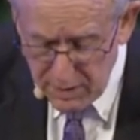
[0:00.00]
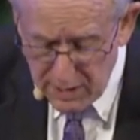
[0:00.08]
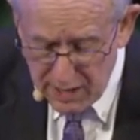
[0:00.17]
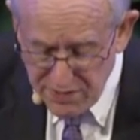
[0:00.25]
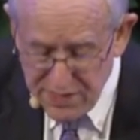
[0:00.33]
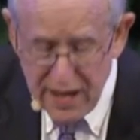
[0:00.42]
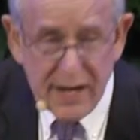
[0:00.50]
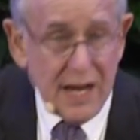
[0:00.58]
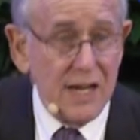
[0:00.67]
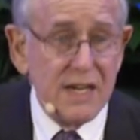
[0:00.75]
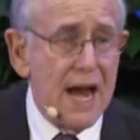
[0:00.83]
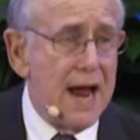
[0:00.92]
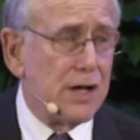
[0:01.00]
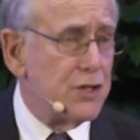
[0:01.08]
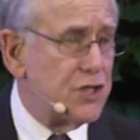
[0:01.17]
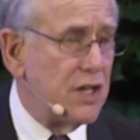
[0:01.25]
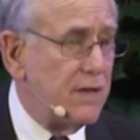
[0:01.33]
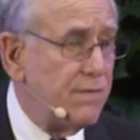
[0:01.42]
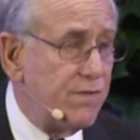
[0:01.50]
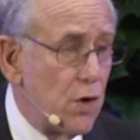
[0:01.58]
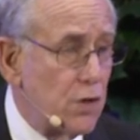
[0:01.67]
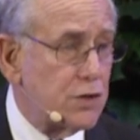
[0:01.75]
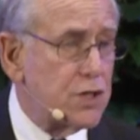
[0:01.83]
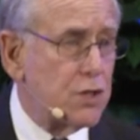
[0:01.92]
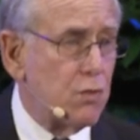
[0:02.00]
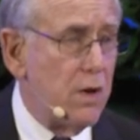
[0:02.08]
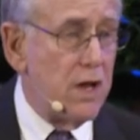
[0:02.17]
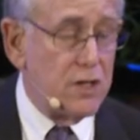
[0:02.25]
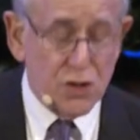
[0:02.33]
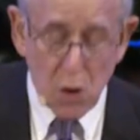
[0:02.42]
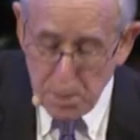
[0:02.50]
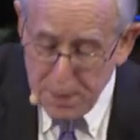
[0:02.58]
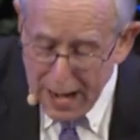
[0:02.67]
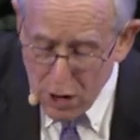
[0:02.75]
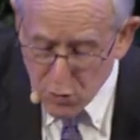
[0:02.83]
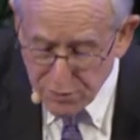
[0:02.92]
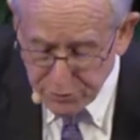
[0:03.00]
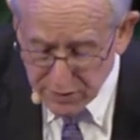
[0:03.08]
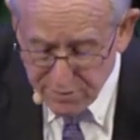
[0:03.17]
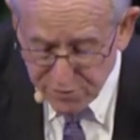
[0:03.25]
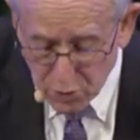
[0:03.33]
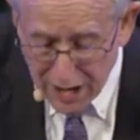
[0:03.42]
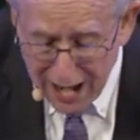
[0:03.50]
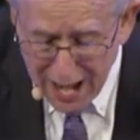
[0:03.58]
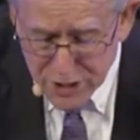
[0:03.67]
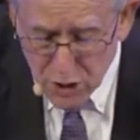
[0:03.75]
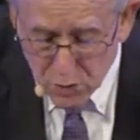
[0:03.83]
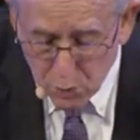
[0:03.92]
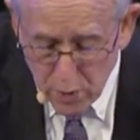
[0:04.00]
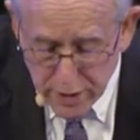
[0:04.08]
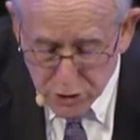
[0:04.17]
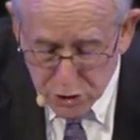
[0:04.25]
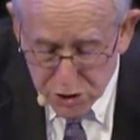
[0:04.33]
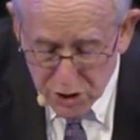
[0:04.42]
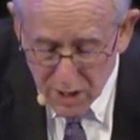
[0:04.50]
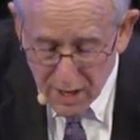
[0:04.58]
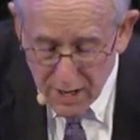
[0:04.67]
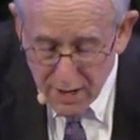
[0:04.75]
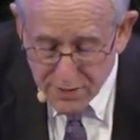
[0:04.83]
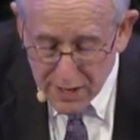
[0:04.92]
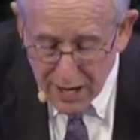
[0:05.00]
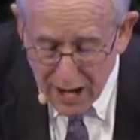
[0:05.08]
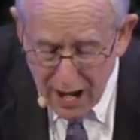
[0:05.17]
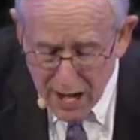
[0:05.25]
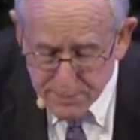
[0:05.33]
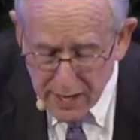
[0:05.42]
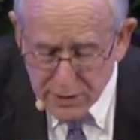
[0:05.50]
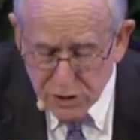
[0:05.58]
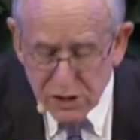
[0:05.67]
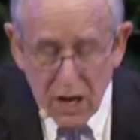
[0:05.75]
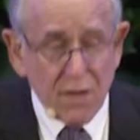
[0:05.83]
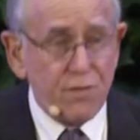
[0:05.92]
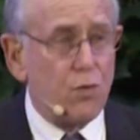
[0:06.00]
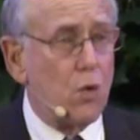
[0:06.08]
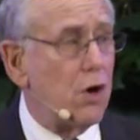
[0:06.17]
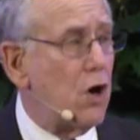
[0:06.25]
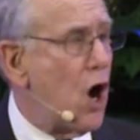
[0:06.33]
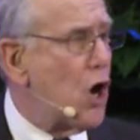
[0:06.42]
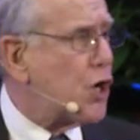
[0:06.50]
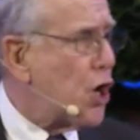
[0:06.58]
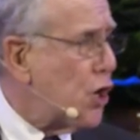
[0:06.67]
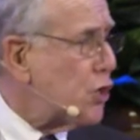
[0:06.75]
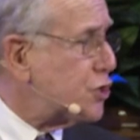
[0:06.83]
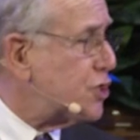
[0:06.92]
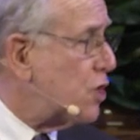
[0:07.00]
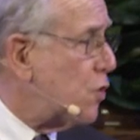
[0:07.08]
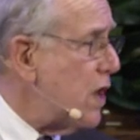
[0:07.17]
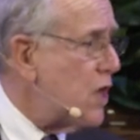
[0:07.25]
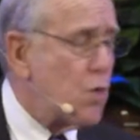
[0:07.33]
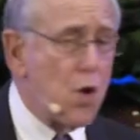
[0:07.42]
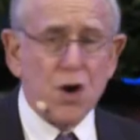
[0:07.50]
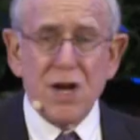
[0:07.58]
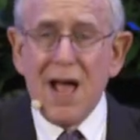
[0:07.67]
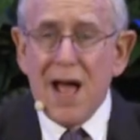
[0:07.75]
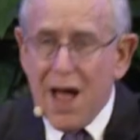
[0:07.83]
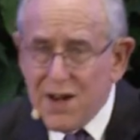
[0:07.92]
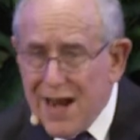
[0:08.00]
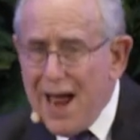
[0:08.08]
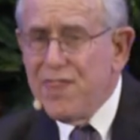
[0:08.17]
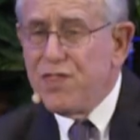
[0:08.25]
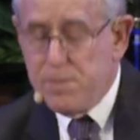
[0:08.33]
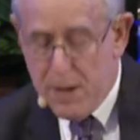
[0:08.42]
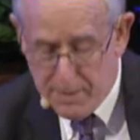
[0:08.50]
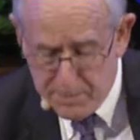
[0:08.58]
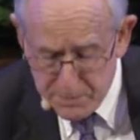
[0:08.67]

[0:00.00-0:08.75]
And then he nails it in verse 3 so powerfully, for I could wish that I myself were accursed, the Greek word anathema,